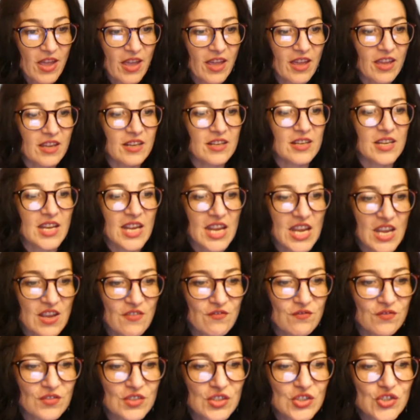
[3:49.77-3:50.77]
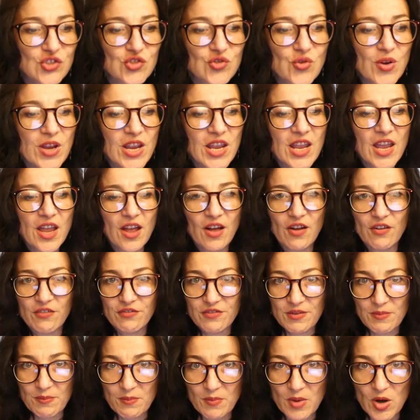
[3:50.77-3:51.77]
an inventory of
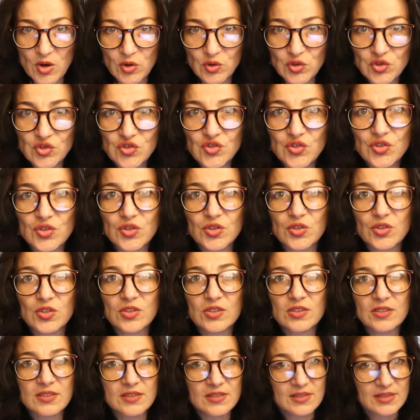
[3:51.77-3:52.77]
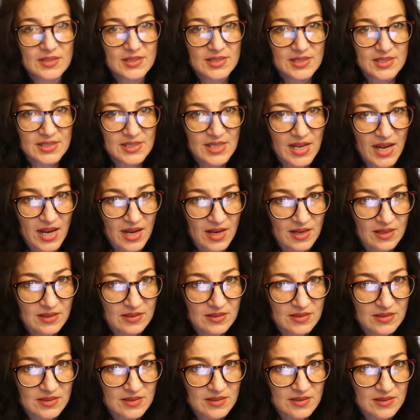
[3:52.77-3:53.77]
emotional
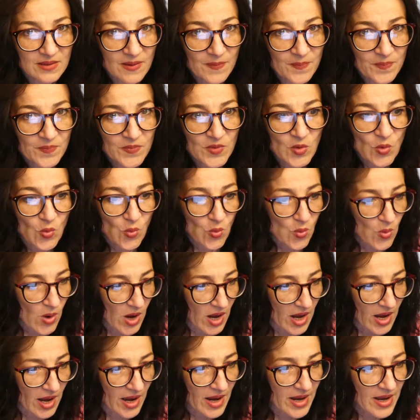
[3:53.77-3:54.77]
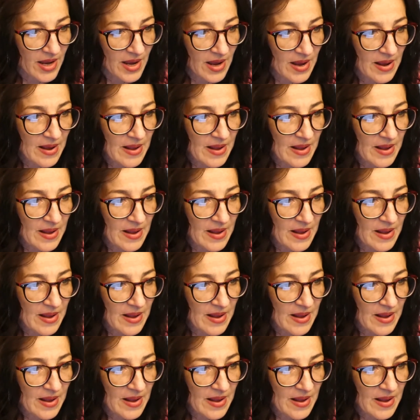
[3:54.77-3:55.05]
states. Why?